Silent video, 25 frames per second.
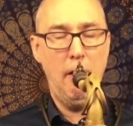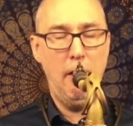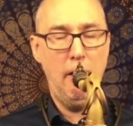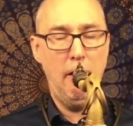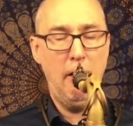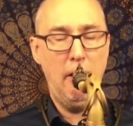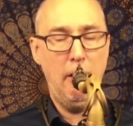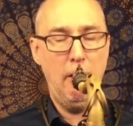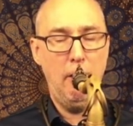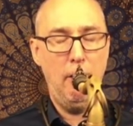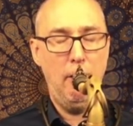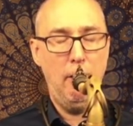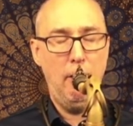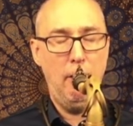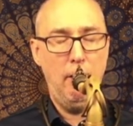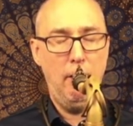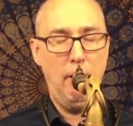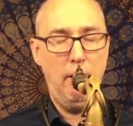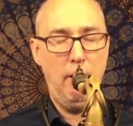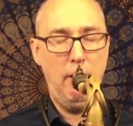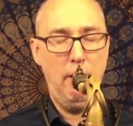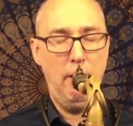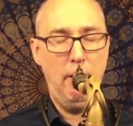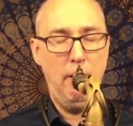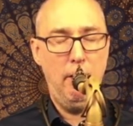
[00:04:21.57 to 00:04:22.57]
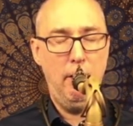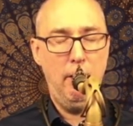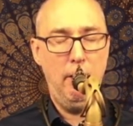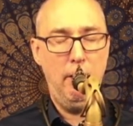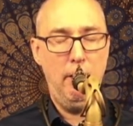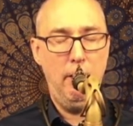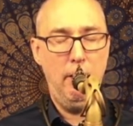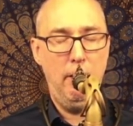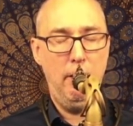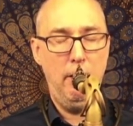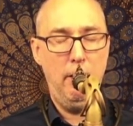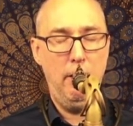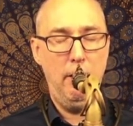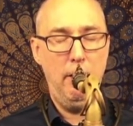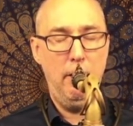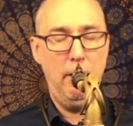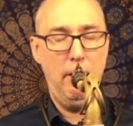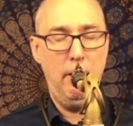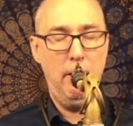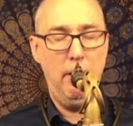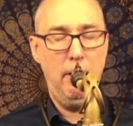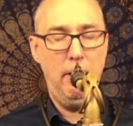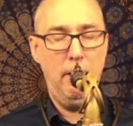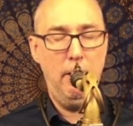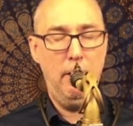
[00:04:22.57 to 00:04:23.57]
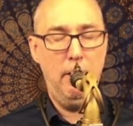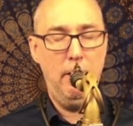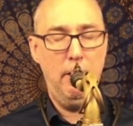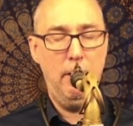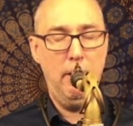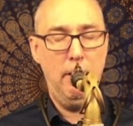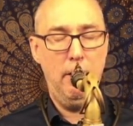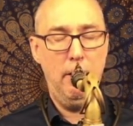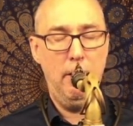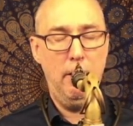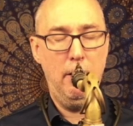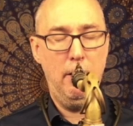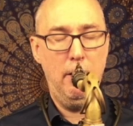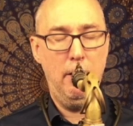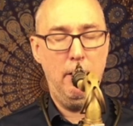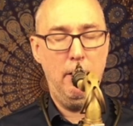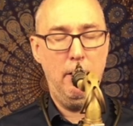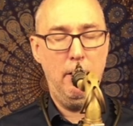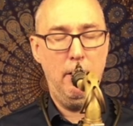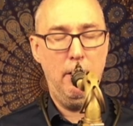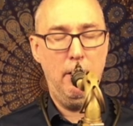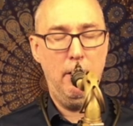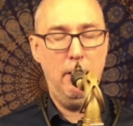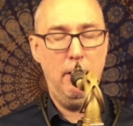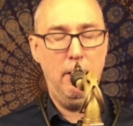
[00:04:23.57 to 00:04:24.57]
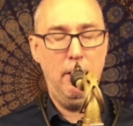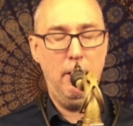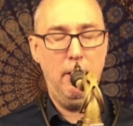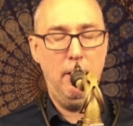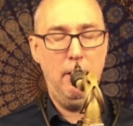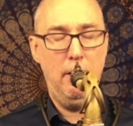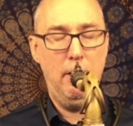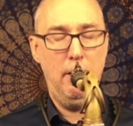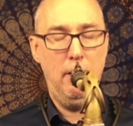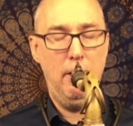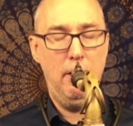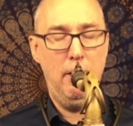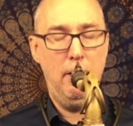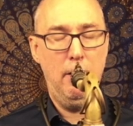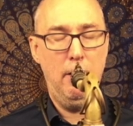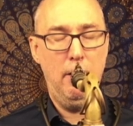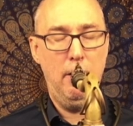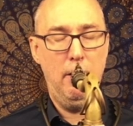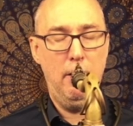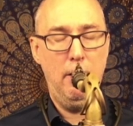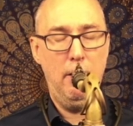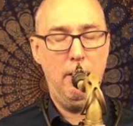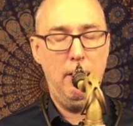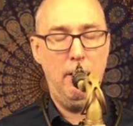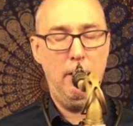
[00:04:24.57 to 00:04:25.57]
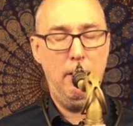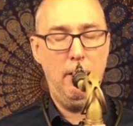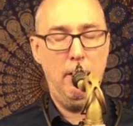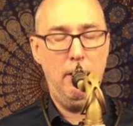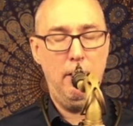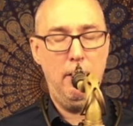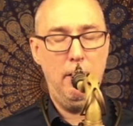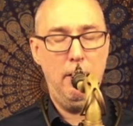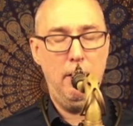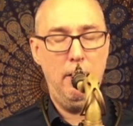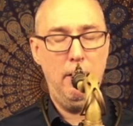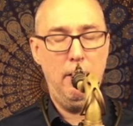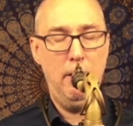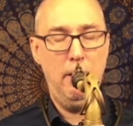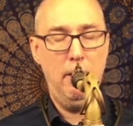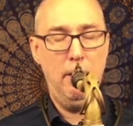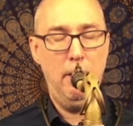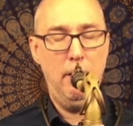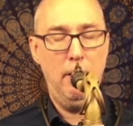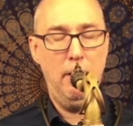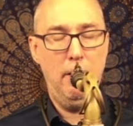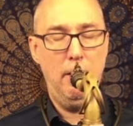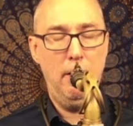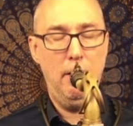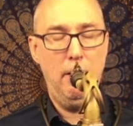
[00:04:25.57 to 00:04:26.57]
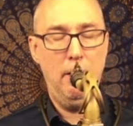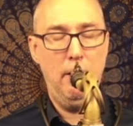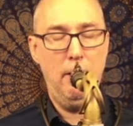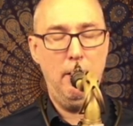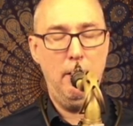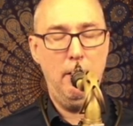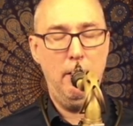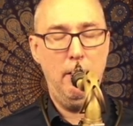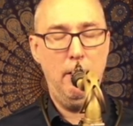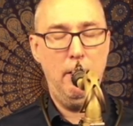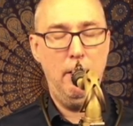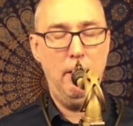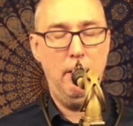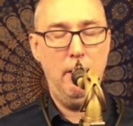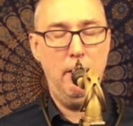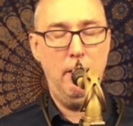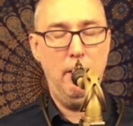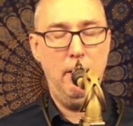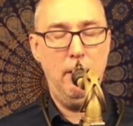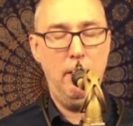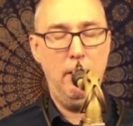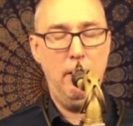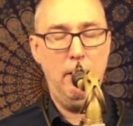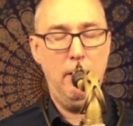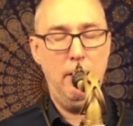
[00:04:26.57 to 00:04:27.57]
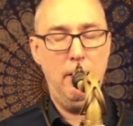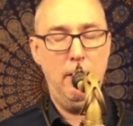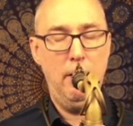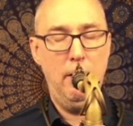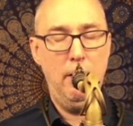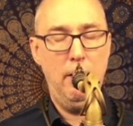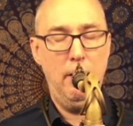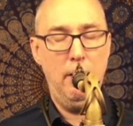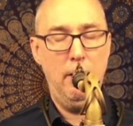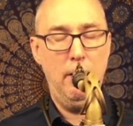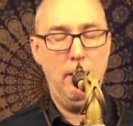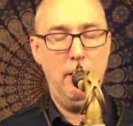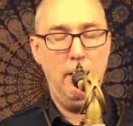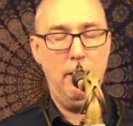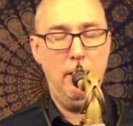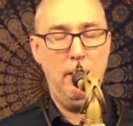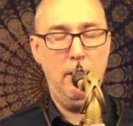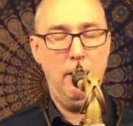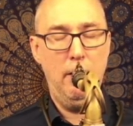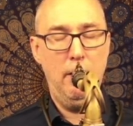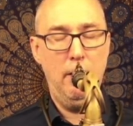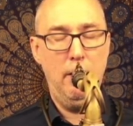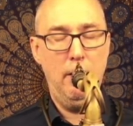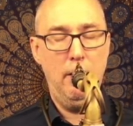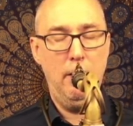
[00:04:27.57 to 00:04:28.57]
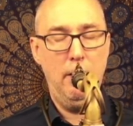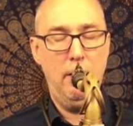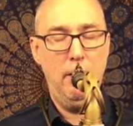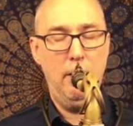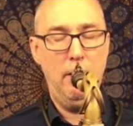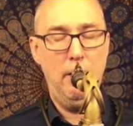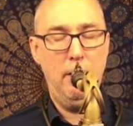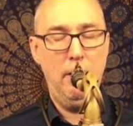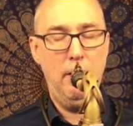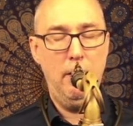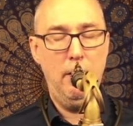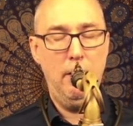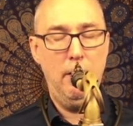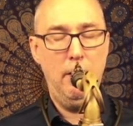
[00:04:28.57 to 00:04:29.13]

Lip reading: Nobody speaks.